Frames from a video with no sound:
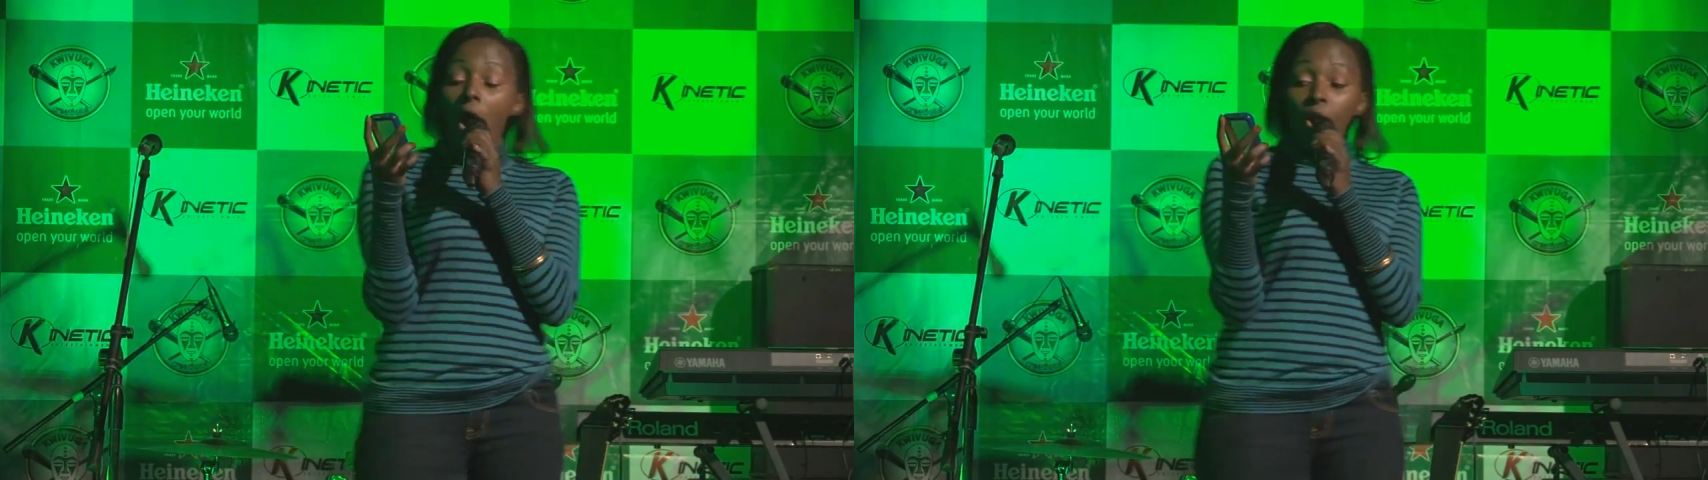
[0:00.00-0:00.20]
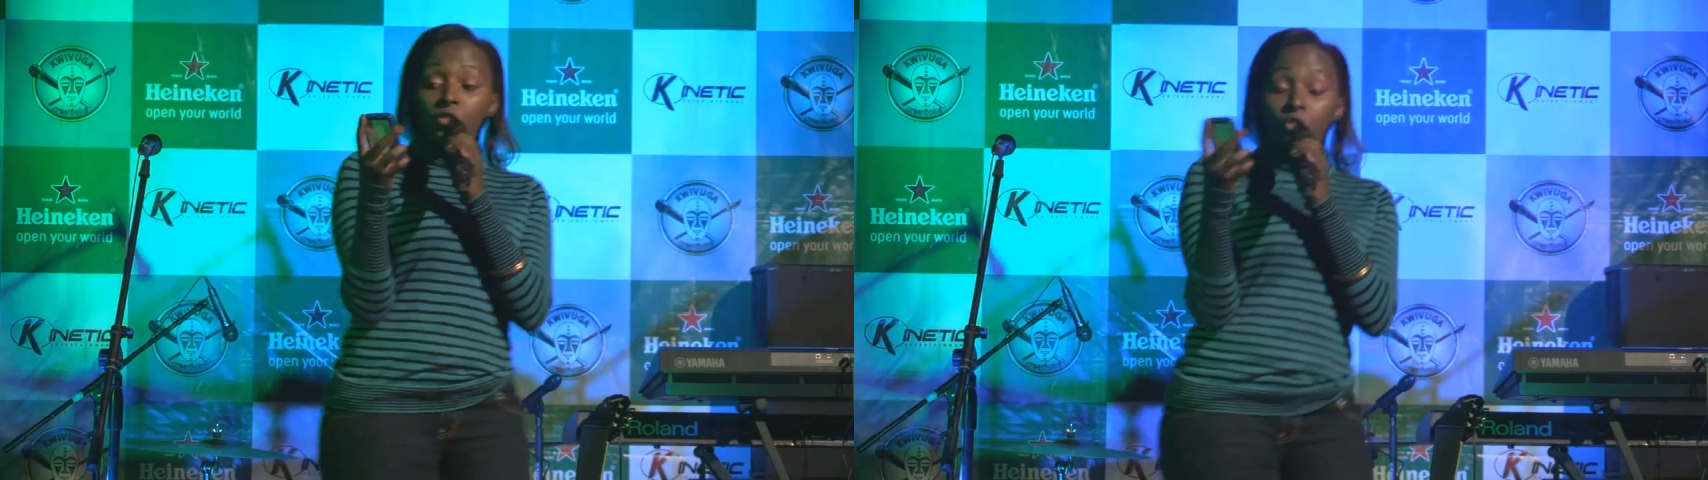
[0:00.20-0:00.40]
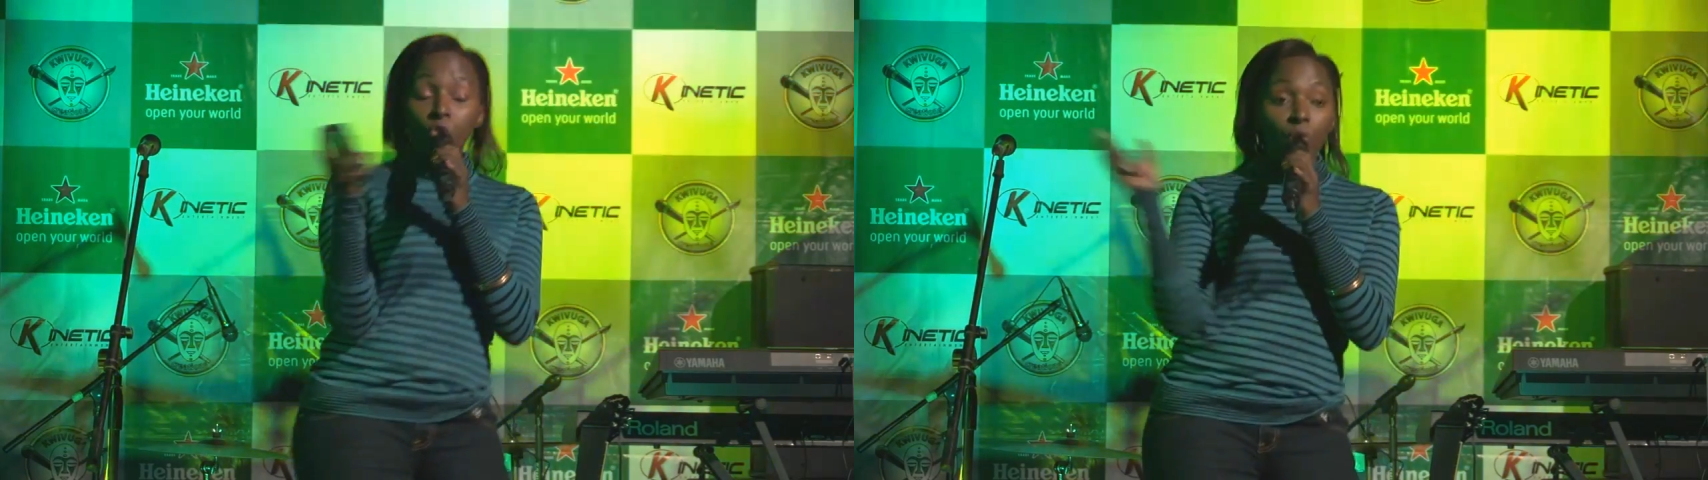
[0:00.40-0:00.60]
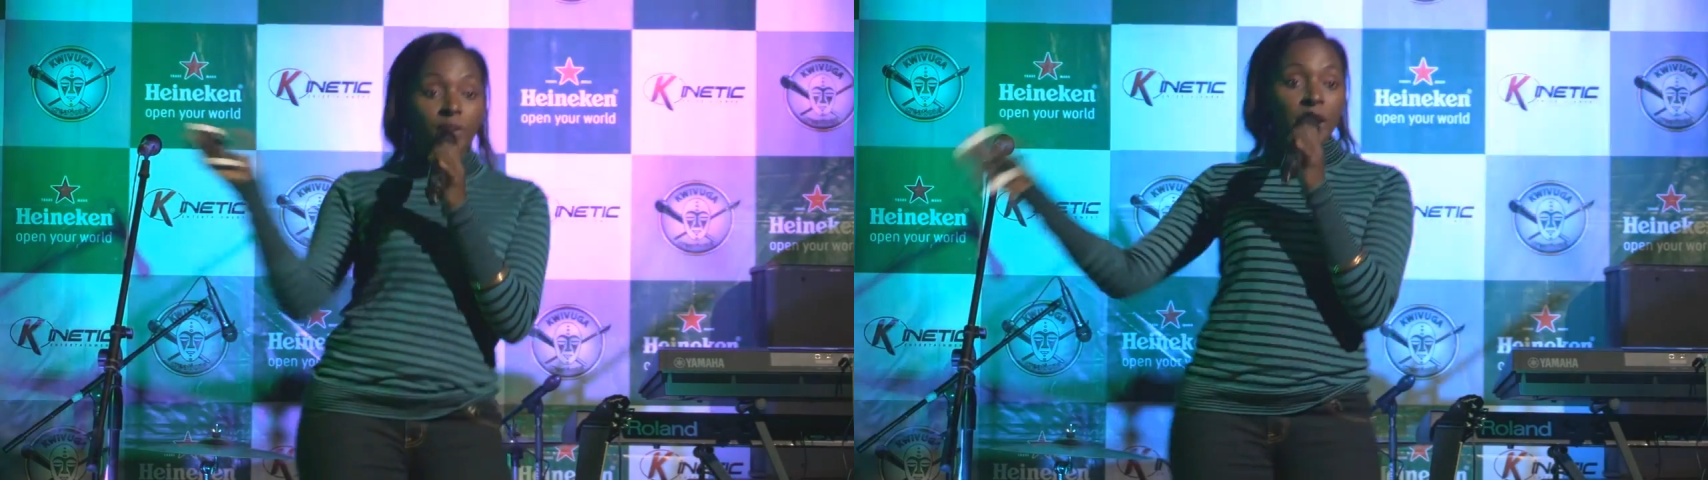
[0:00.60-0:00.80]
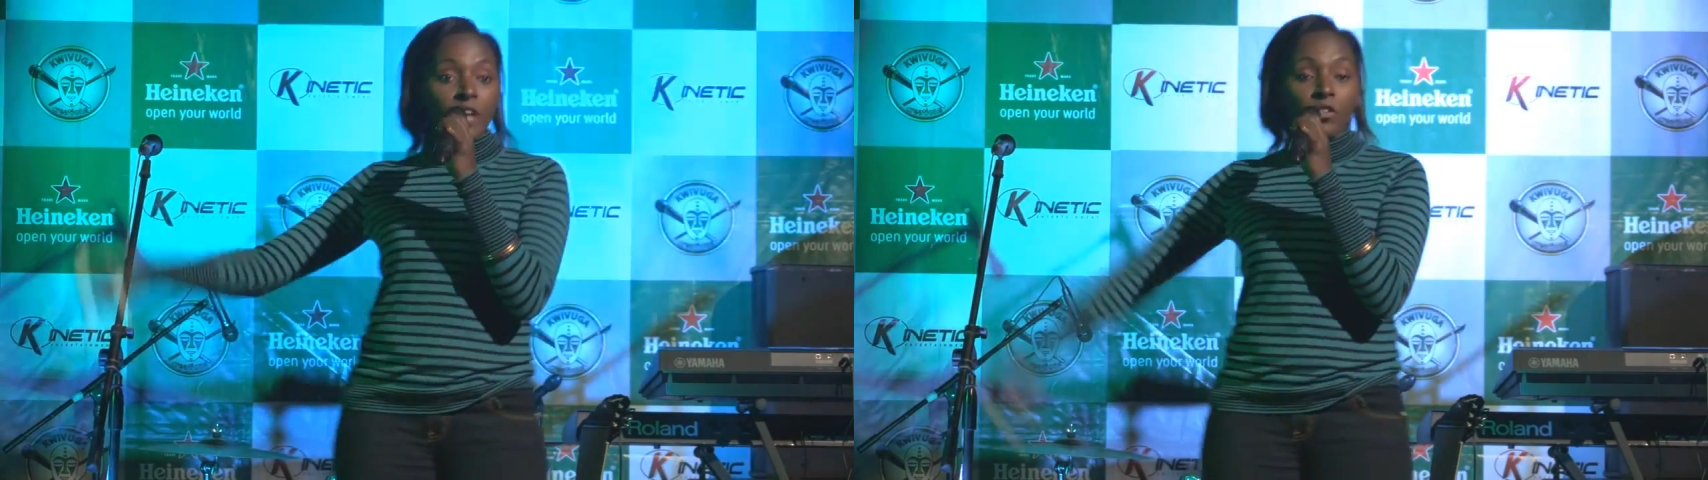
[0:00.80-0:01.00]
On to
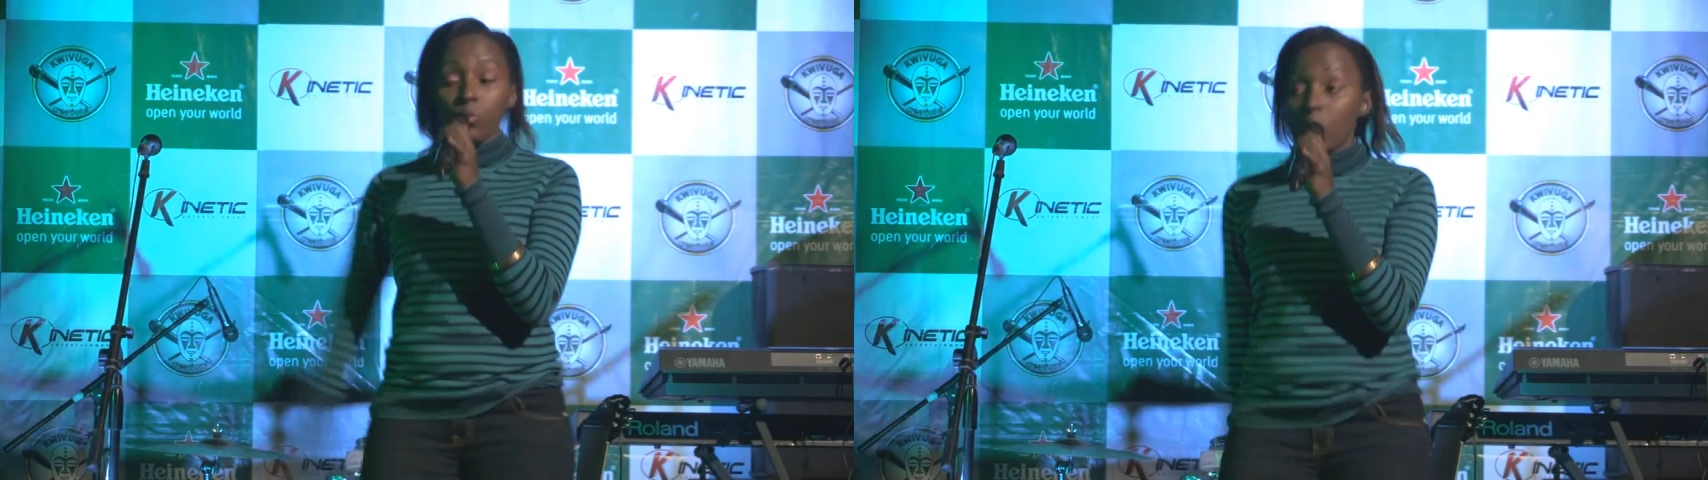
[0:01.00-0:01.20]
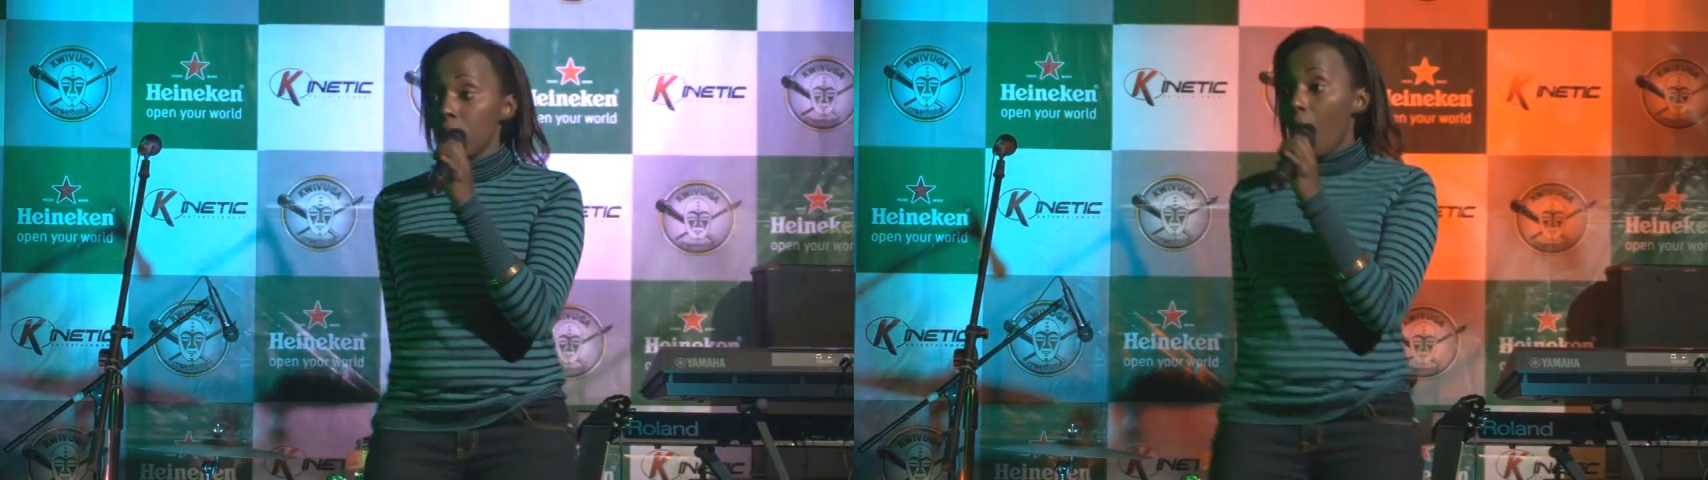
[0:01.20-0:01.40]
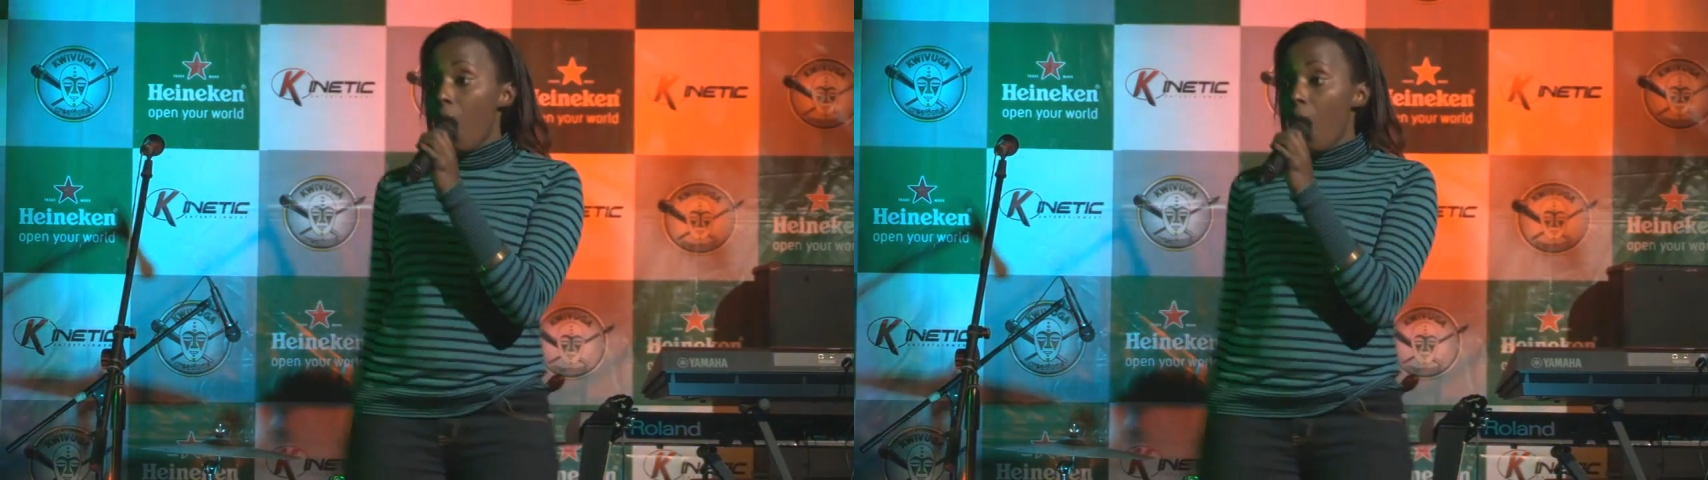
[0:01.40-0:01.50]
the next one,